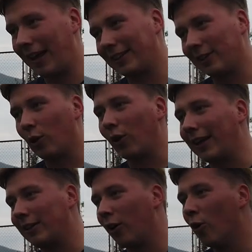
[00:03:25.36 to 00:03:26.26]
Or like
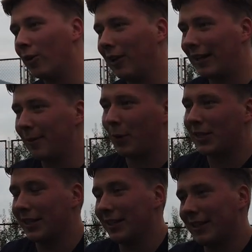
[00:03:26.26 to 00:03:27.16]
the
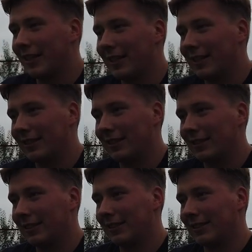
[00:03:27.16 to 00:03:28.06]
president.
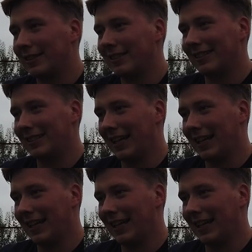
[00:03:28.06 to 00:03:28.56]
Yeah.